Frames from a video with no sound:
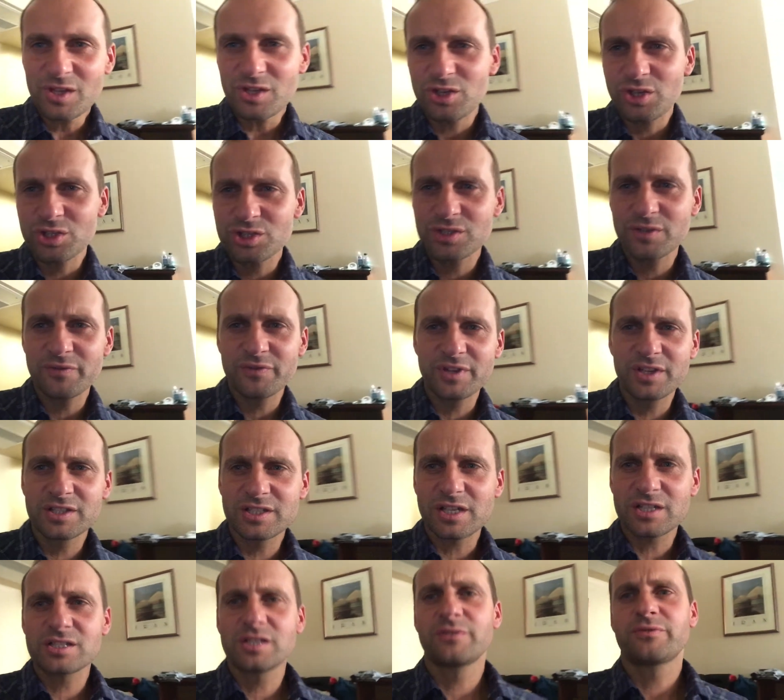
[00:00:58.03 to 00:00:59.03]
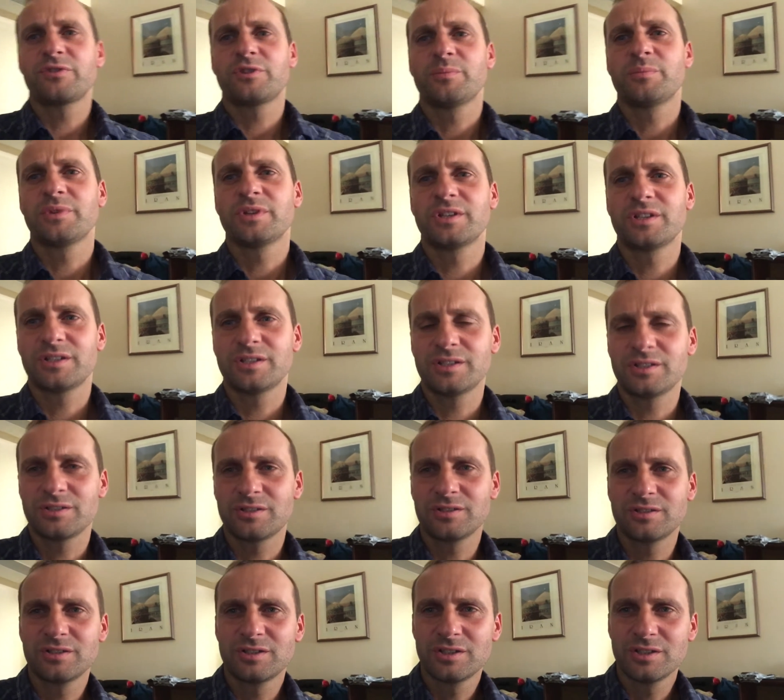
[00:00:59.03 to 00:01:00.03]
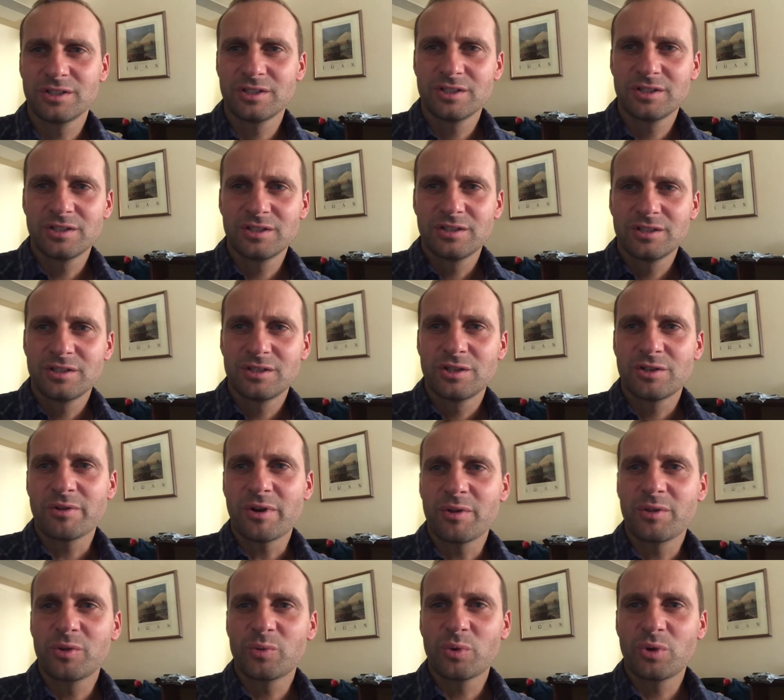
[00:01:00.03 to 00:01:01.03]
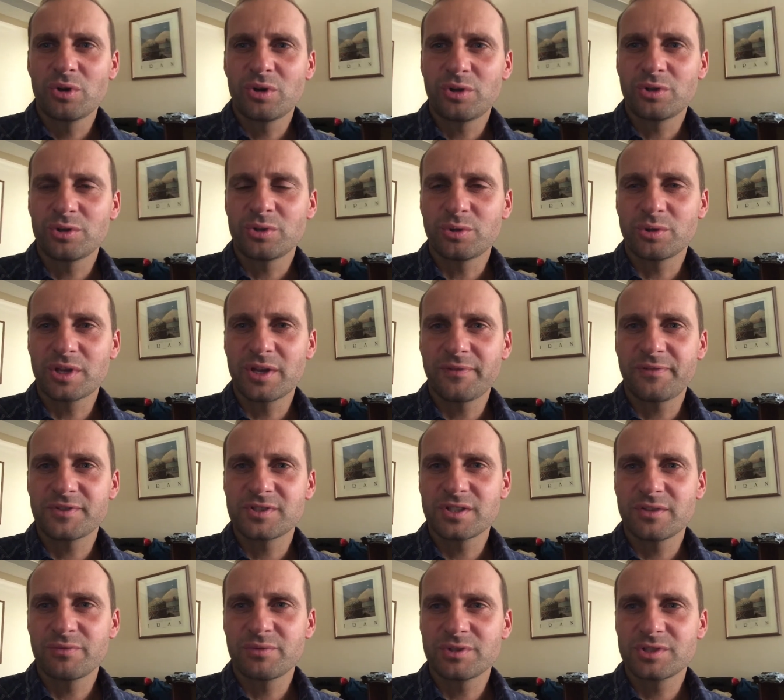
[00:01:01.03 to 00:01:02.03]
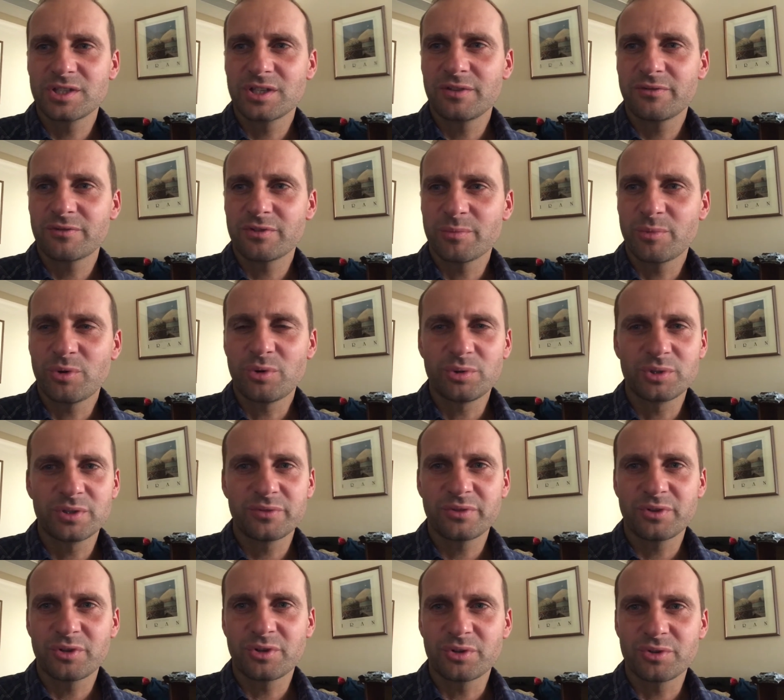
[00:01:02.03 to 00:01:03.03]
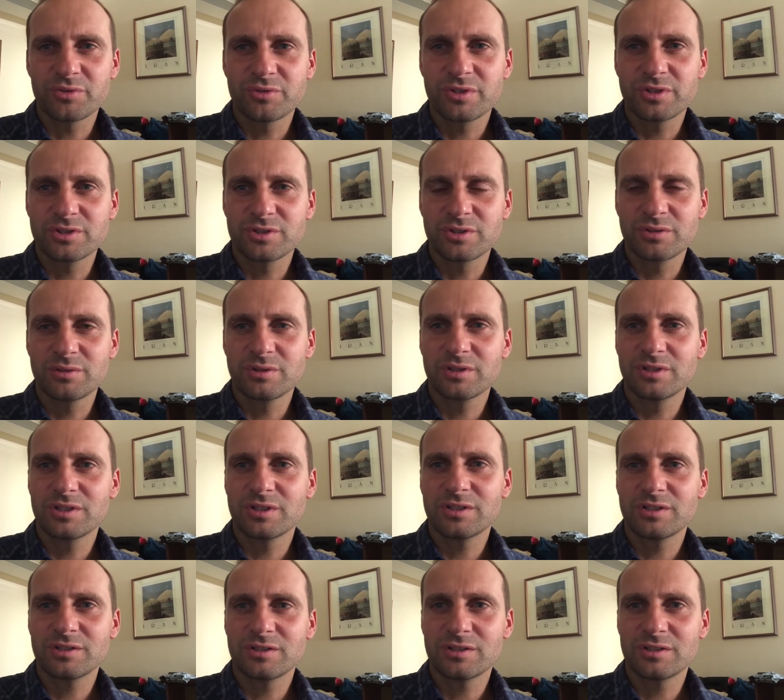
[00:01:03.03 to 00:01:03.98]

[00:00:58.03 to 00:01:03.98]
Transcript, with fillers: Lots of things actually from uh, around the world, whole gifts they've received from all different countries during the,